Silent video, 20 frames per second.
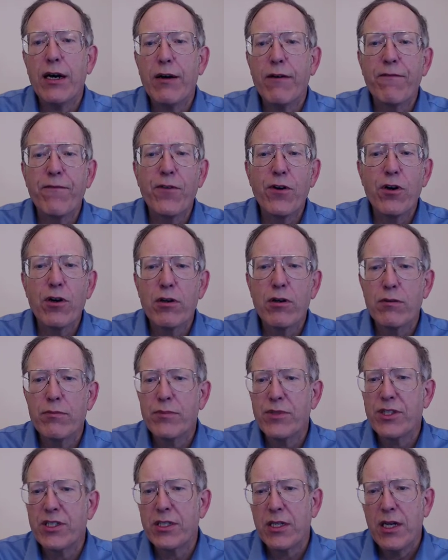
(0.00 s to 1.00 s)

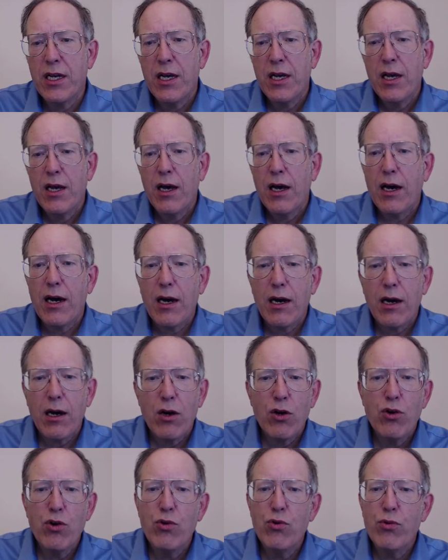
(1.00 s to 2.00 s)
firms,
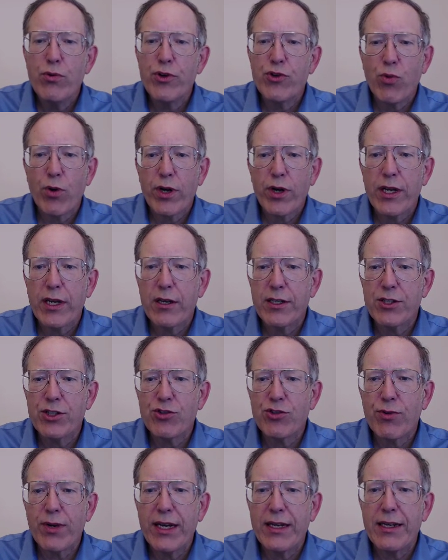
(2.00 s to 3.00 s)
who is working on
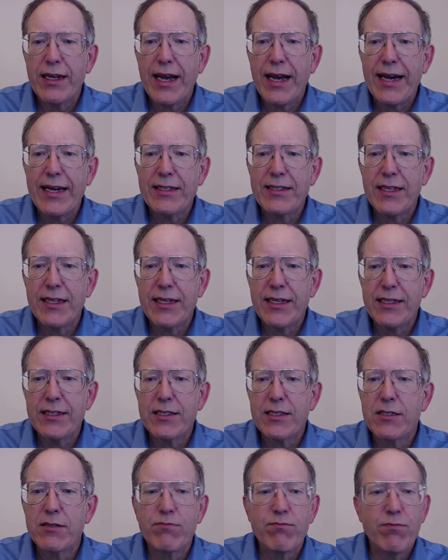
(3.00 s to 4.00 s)
stranded
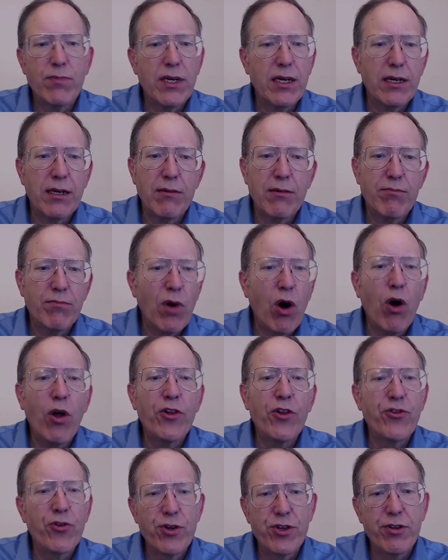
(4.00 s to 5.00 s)
assets, all
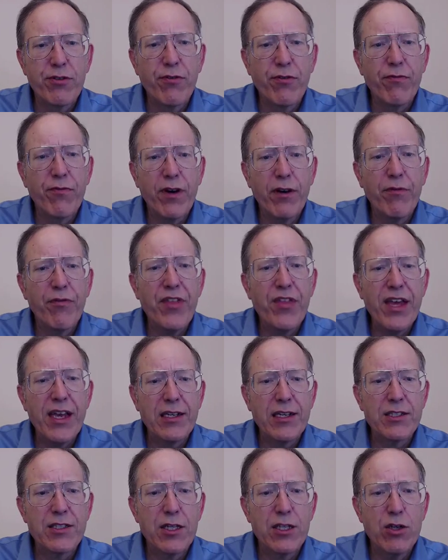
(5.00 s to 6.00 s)
sorts of
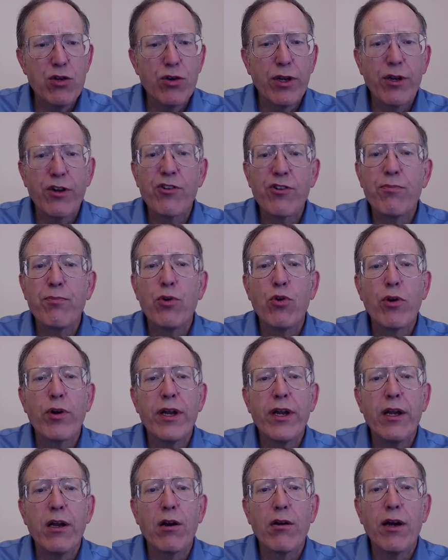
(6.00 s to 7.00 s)
things that you can explore
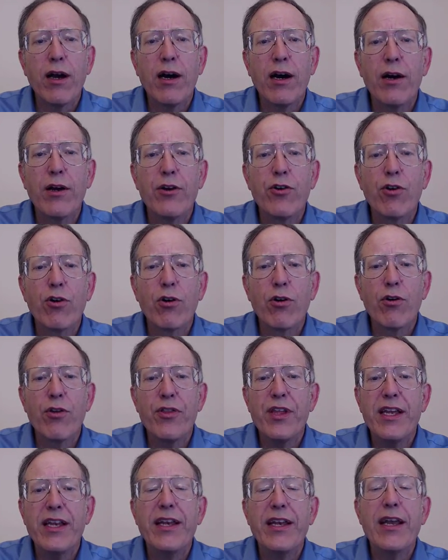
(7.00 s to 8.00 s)
here under
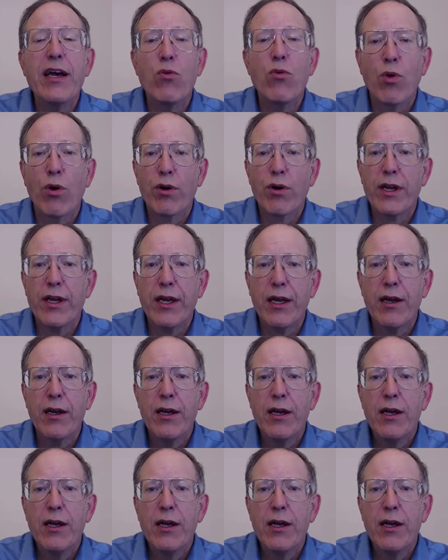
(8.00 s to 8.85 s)
the networking